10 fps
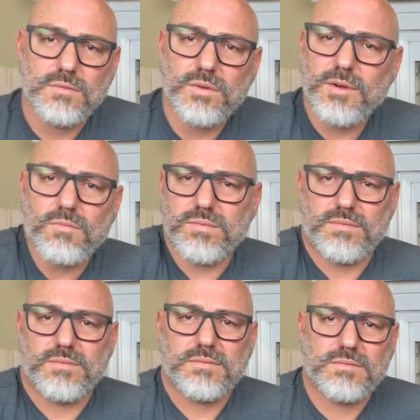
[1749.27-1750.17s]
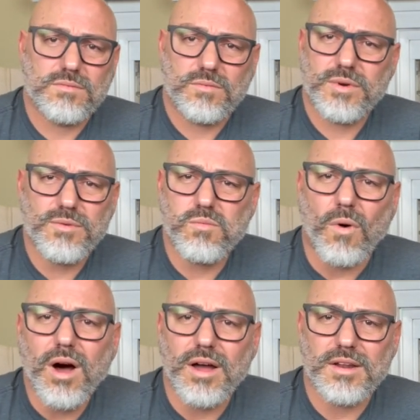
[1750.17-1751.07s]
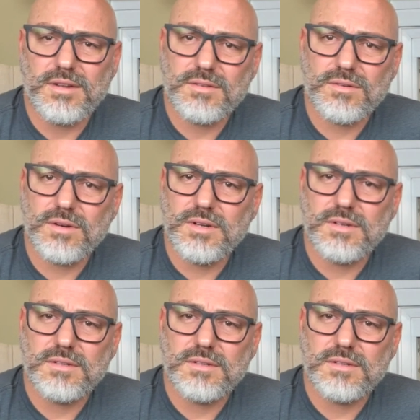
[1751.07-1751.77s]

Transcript: well, then, what do you want, Lord?